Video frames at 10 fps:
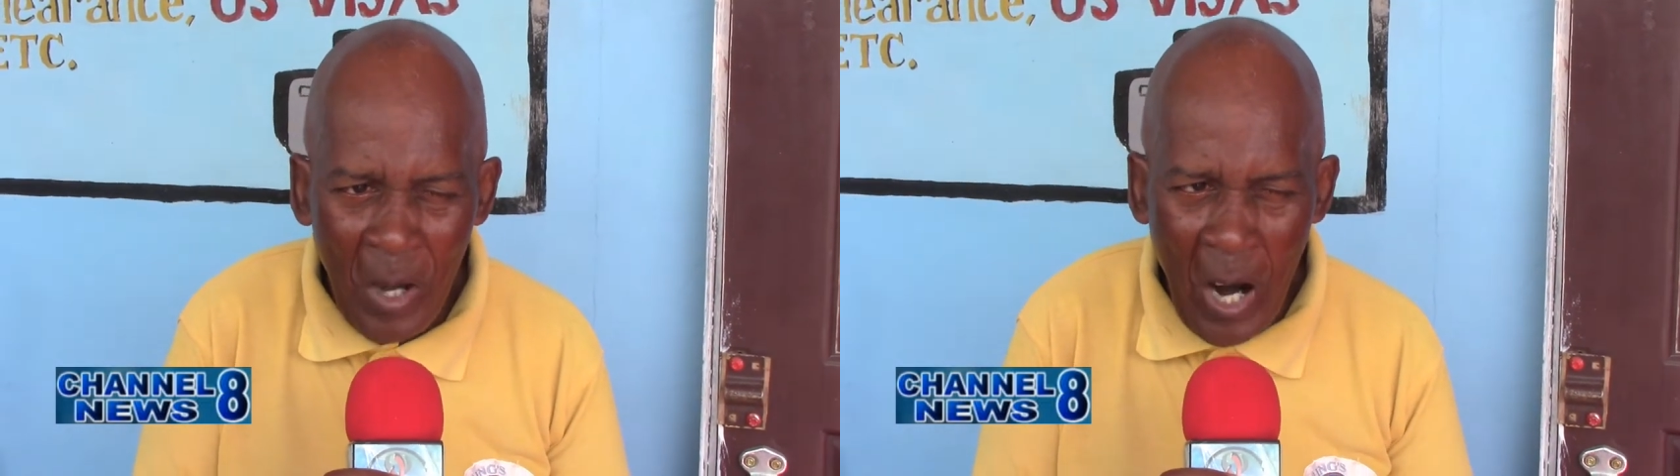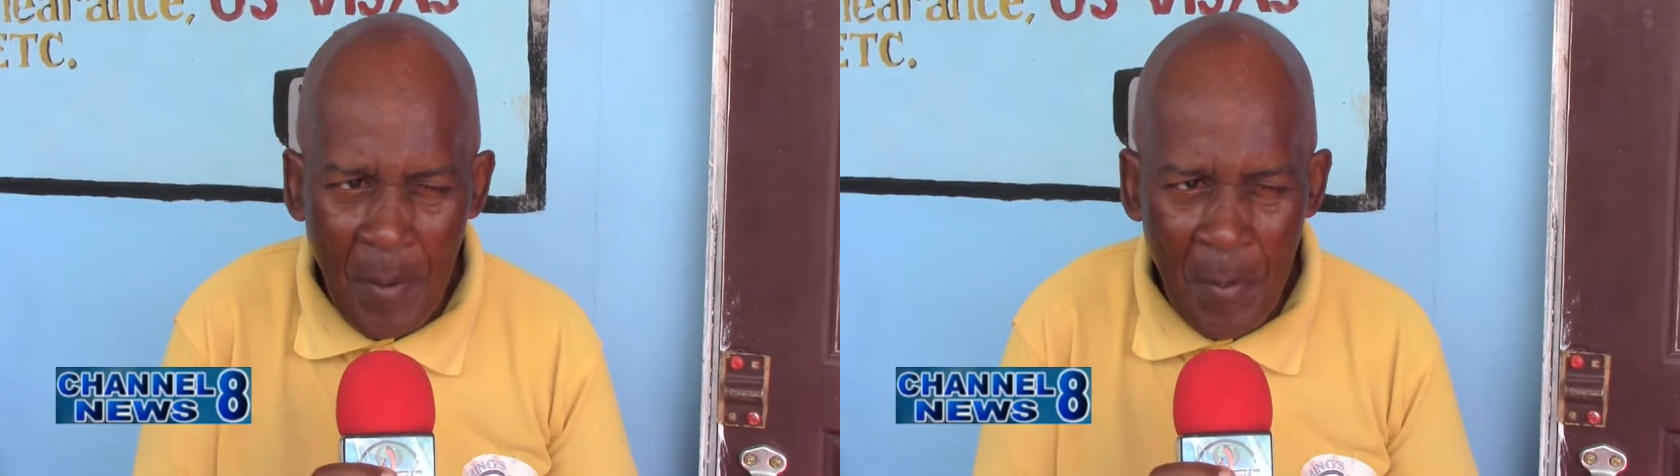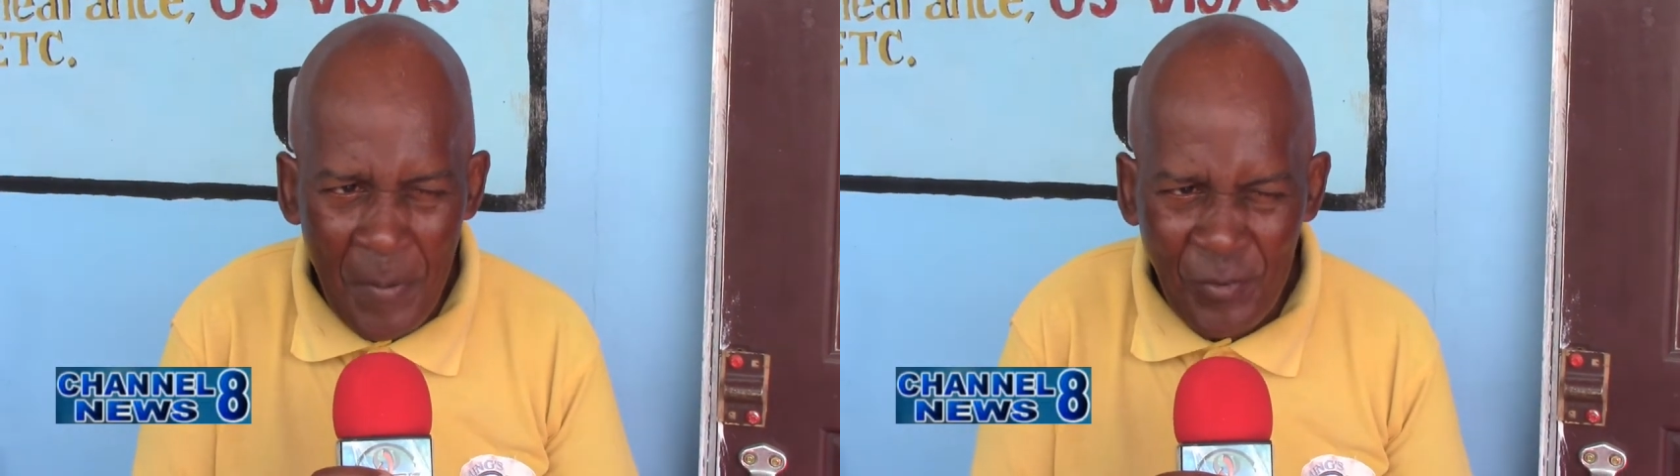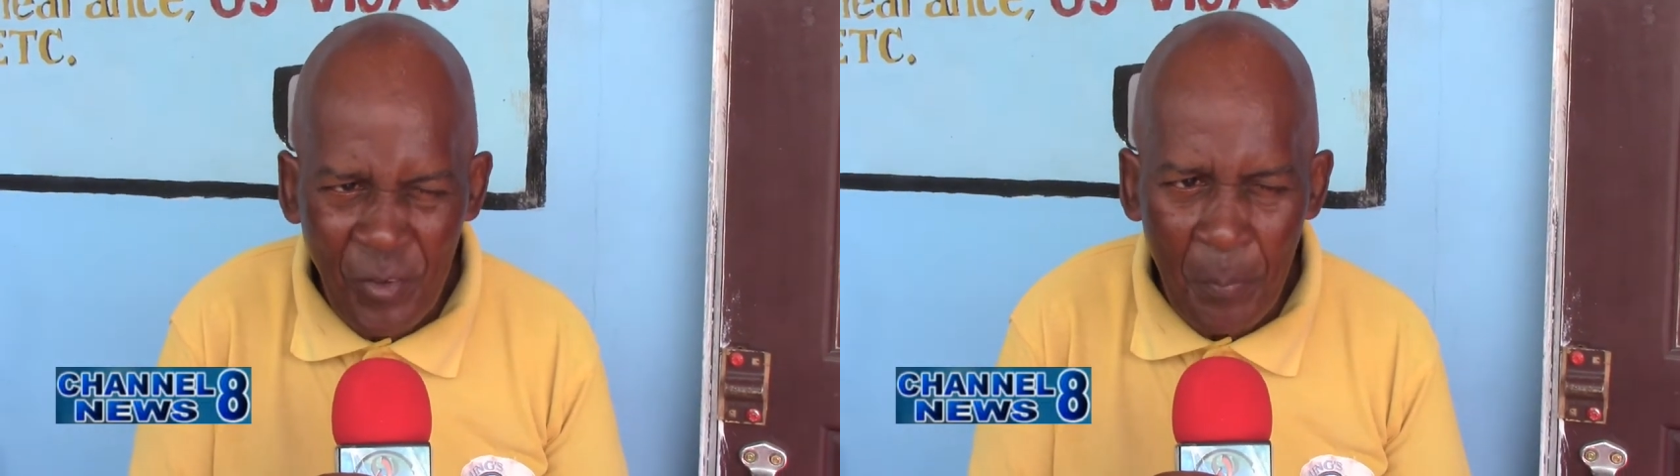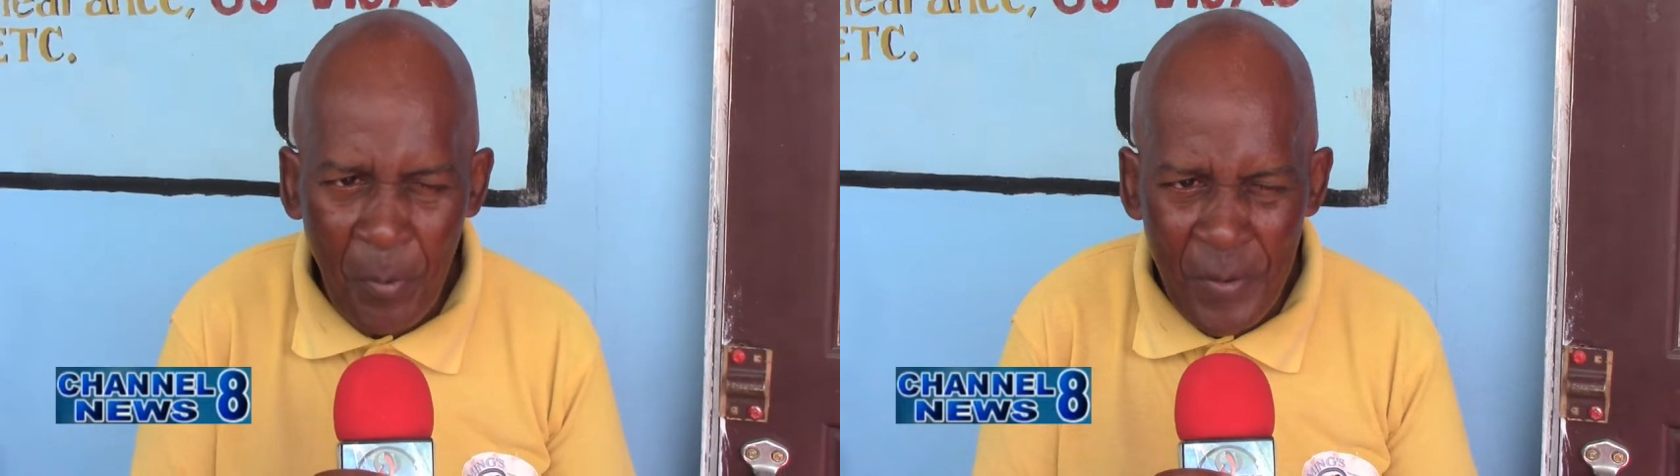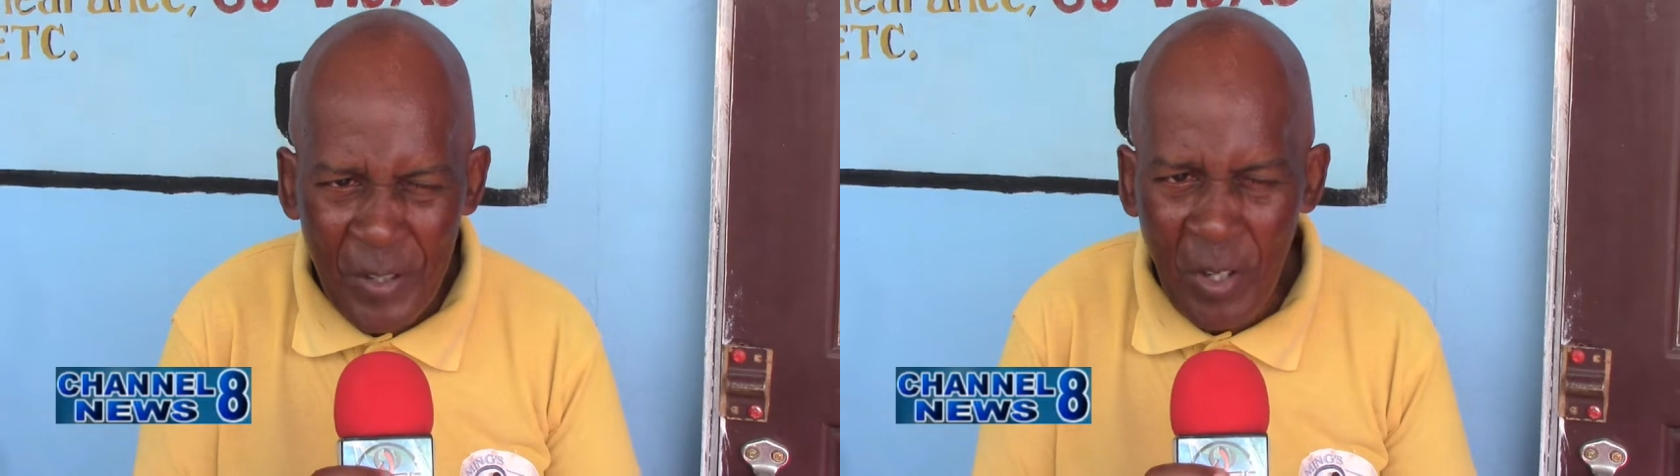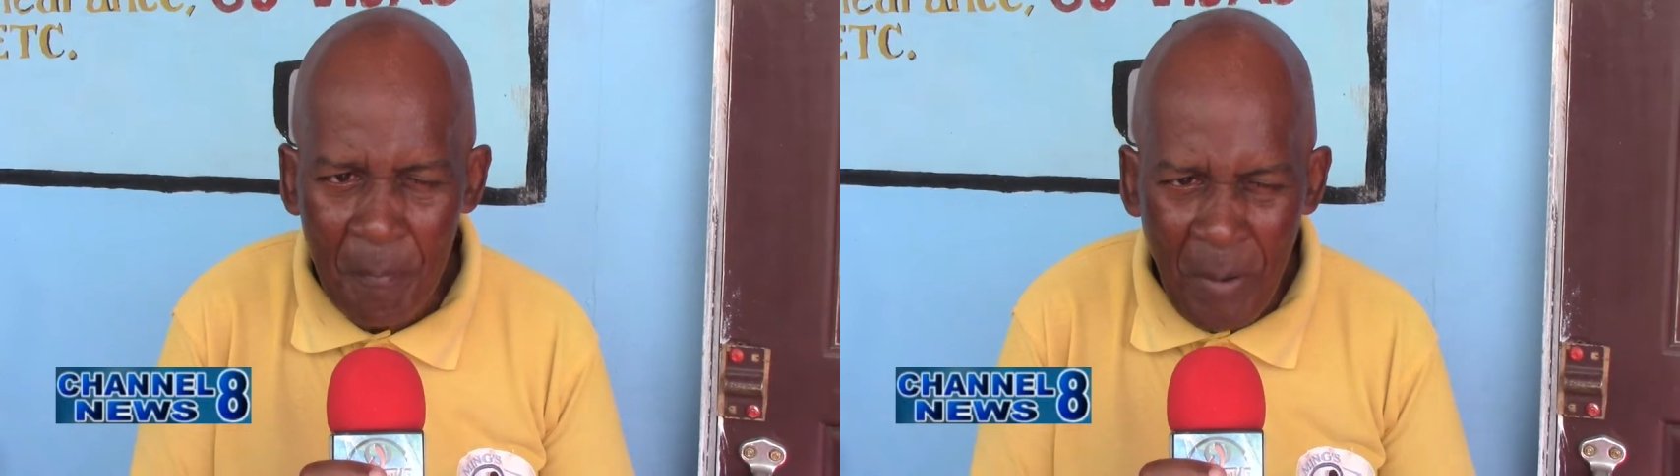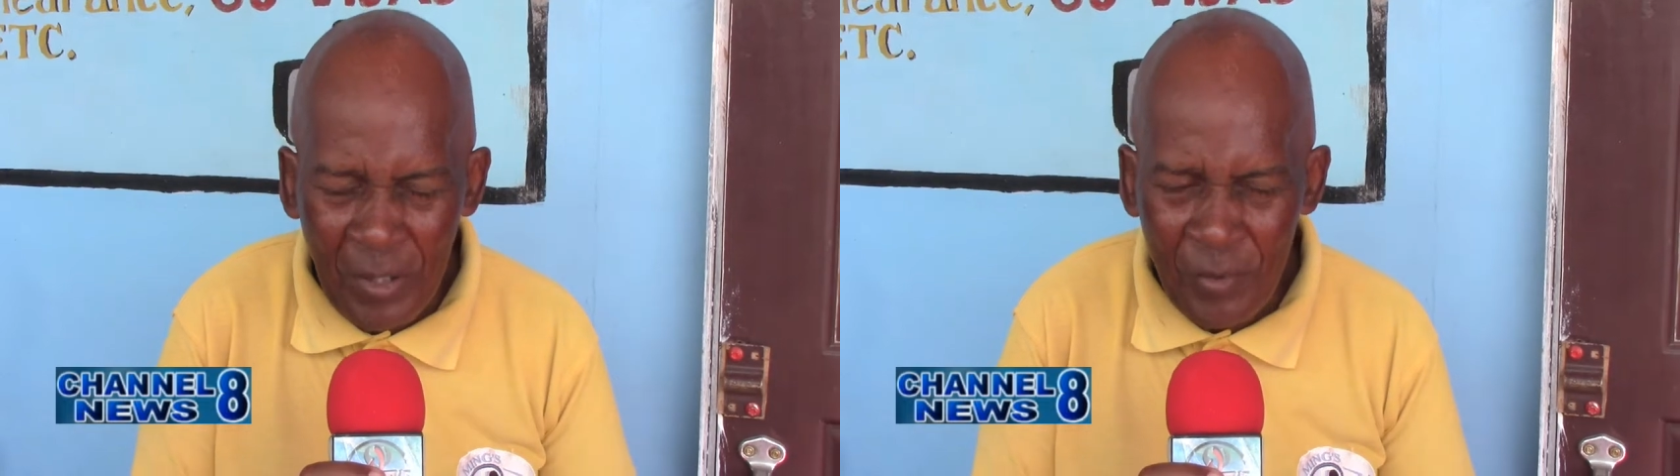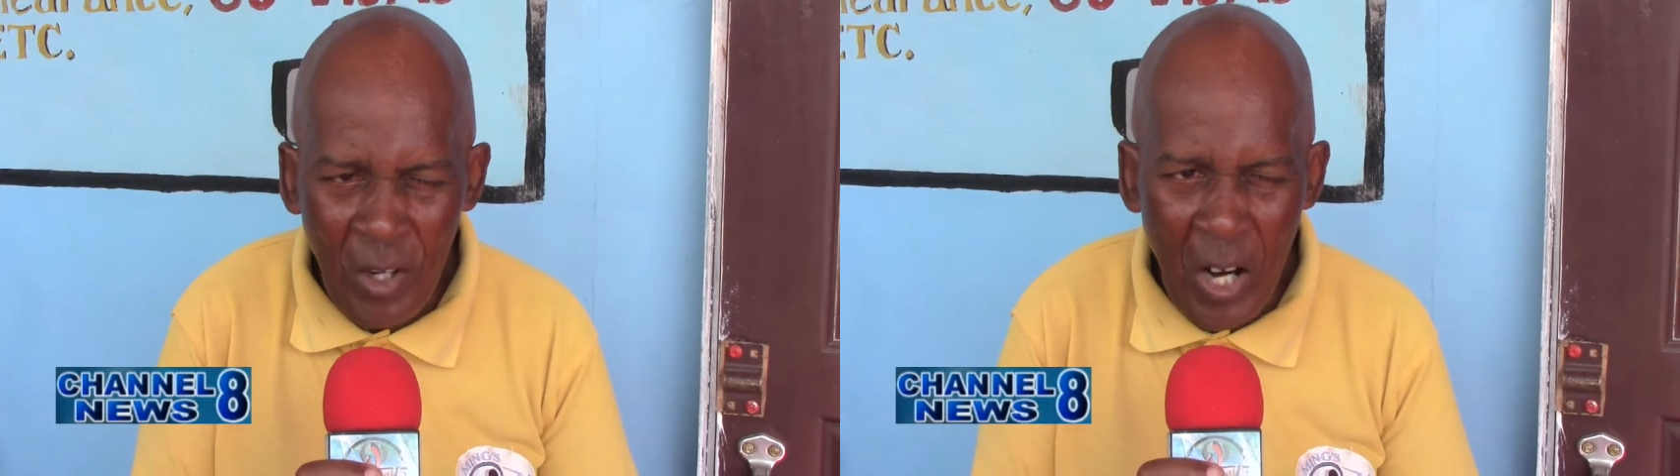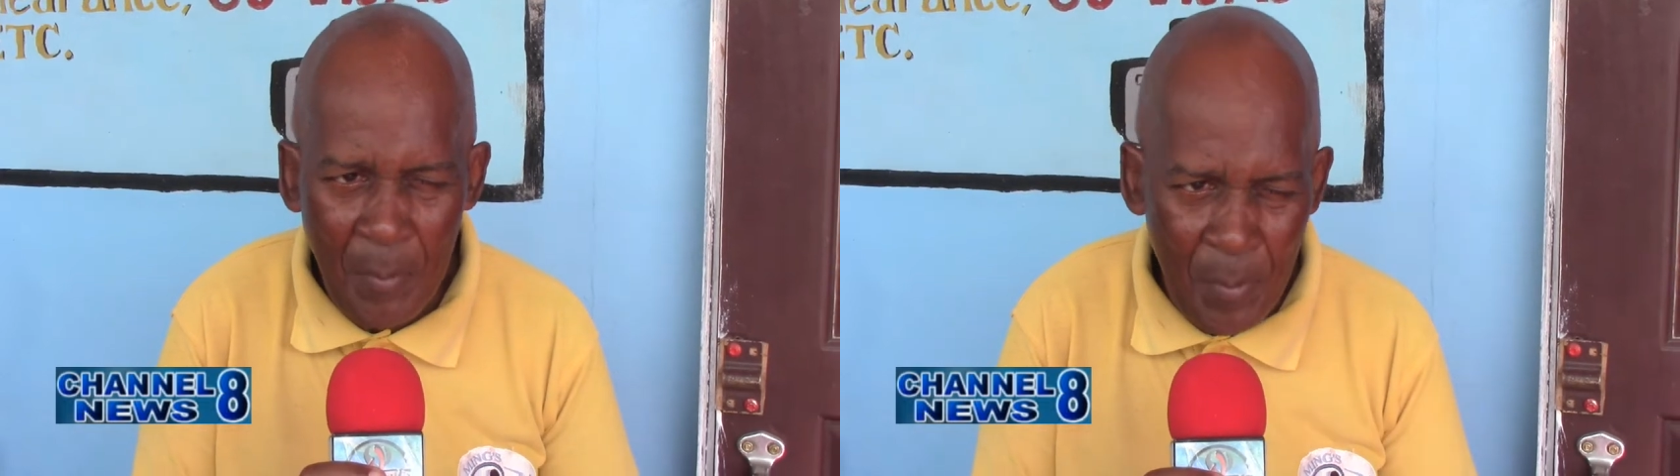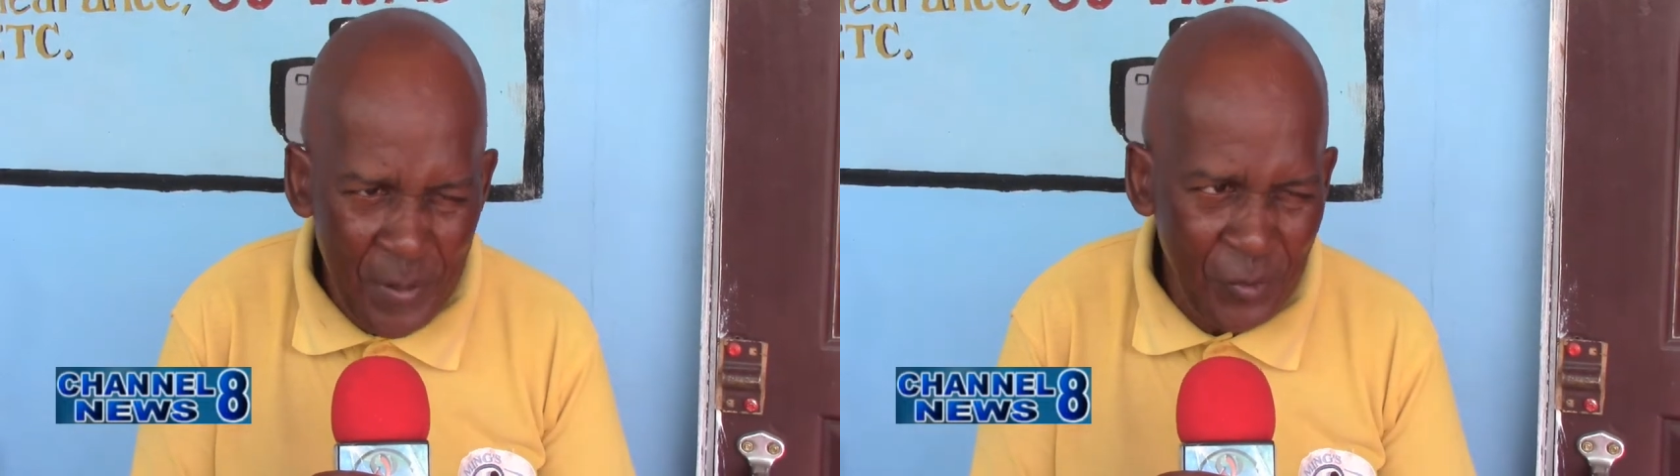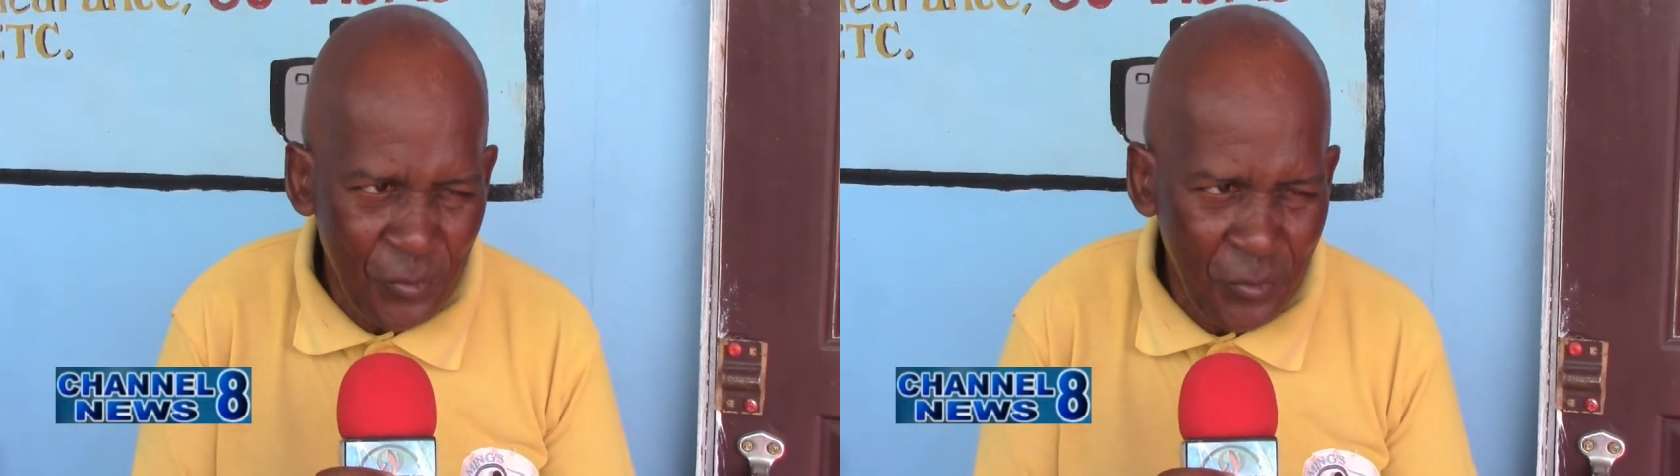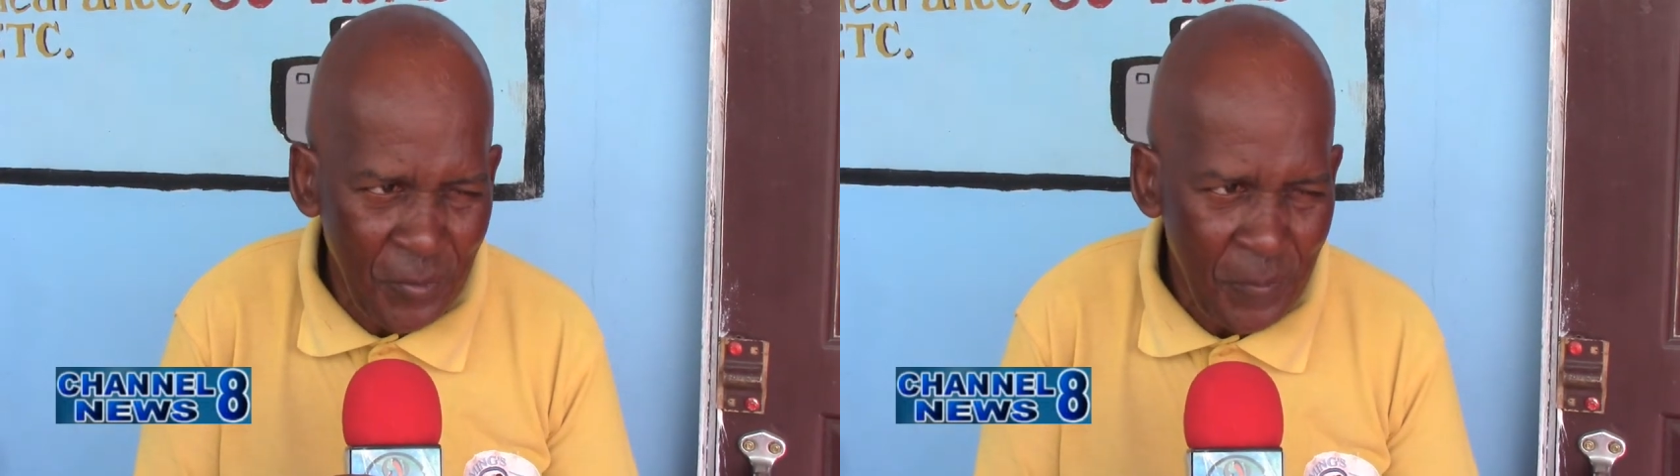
Harbour Bridge to Perica and back to Harbour Bridge.